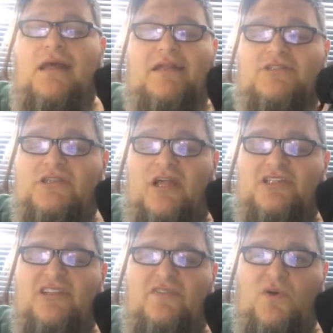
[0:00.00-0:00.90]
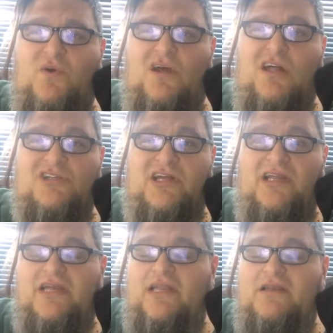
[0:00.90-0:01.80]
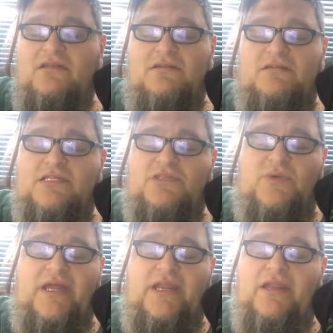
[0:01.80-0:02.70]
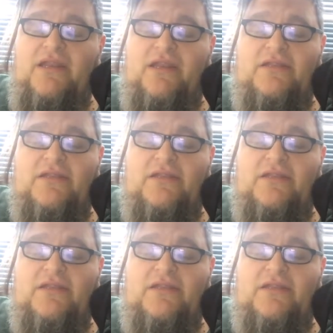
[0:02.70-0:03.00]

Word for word: Had just a lot of stuff going on, trying to get situated,